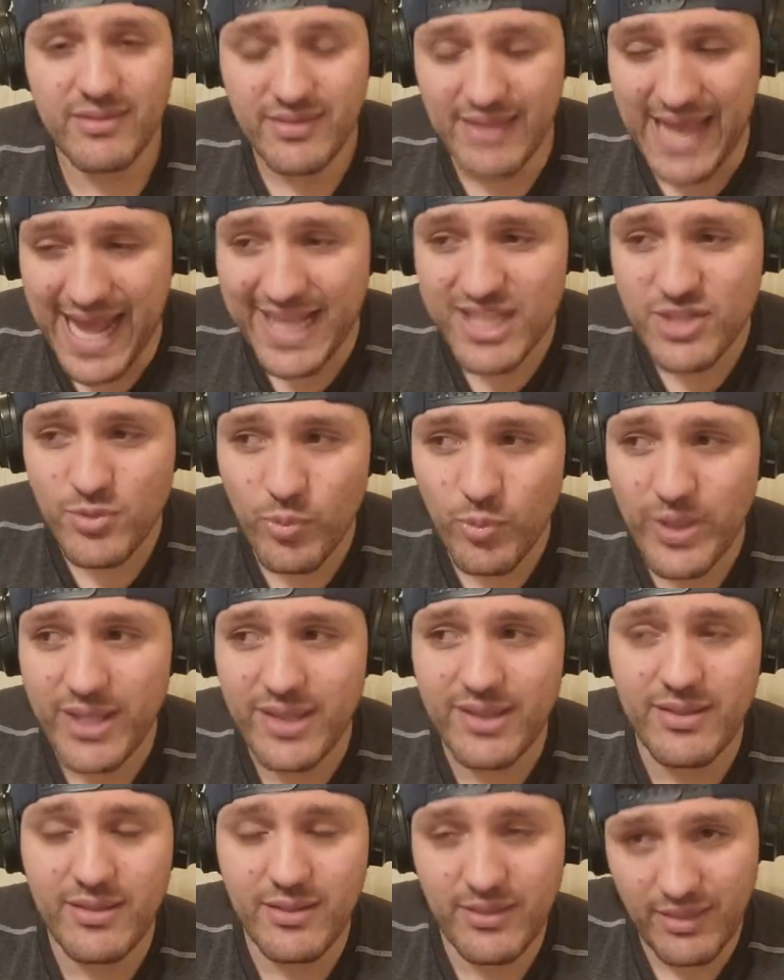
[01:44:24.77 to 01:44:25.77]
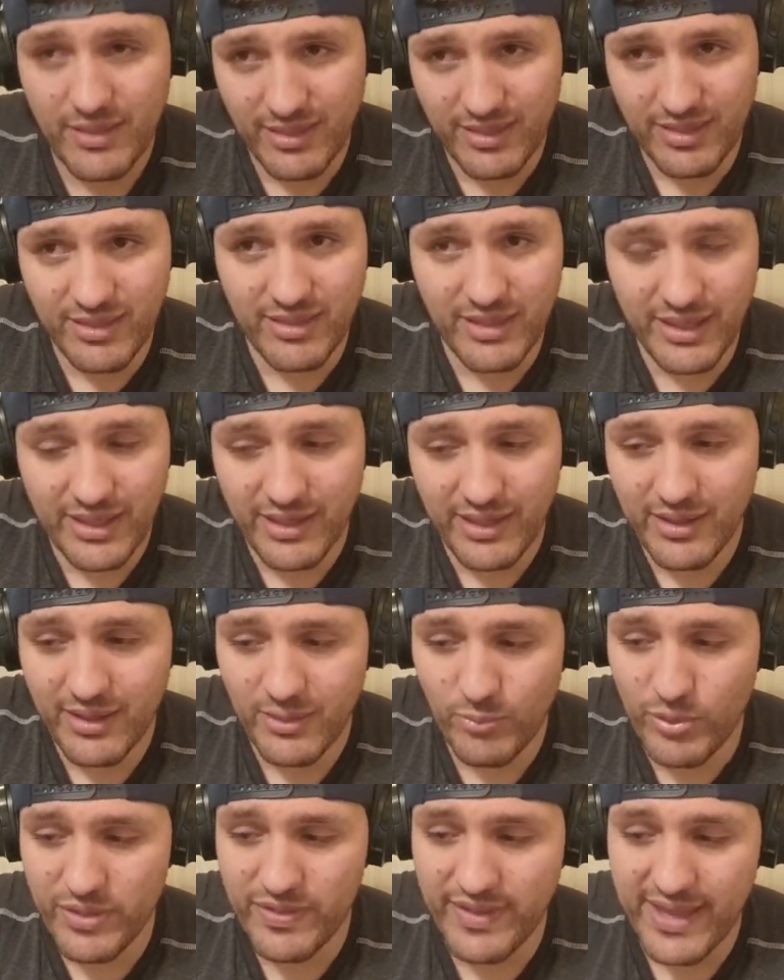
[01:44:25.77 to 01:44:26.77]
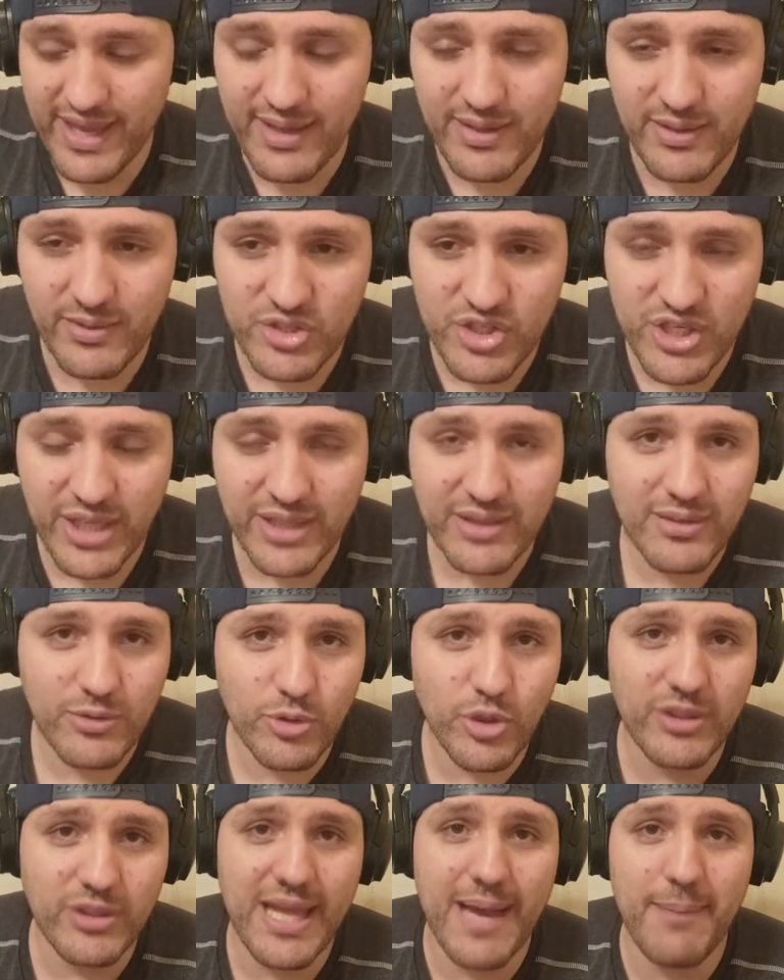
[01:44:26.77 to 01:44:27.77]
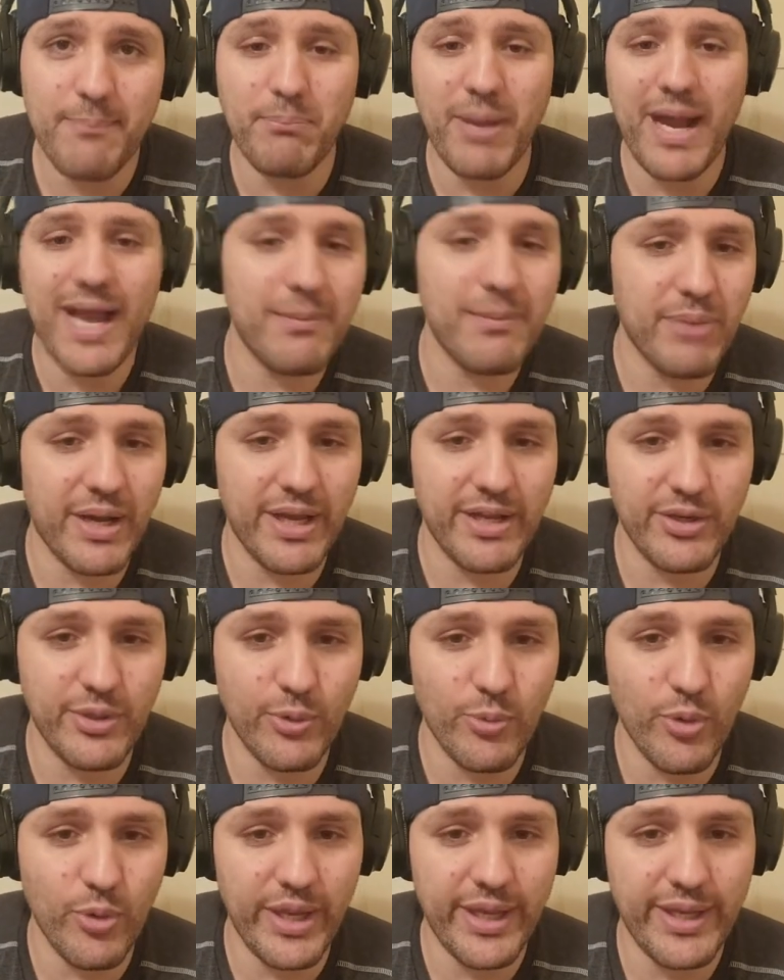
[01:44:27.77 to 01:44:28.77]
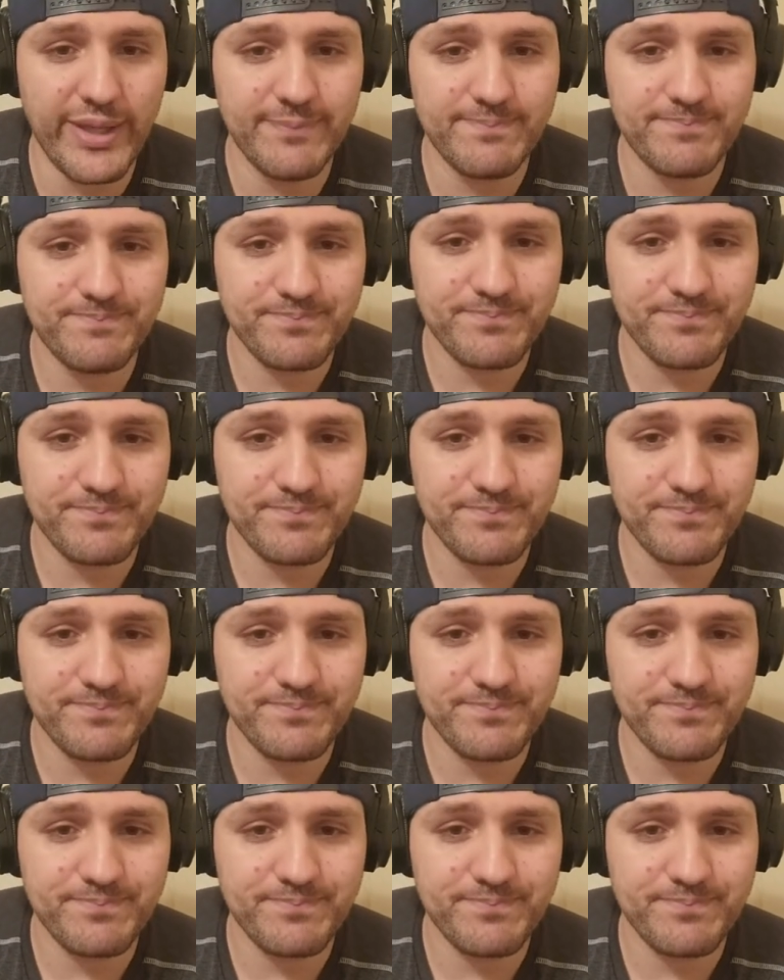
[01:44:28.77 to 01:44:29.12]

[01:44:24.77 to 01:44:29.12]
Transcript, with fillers: that's when the when they shut took that buy button away.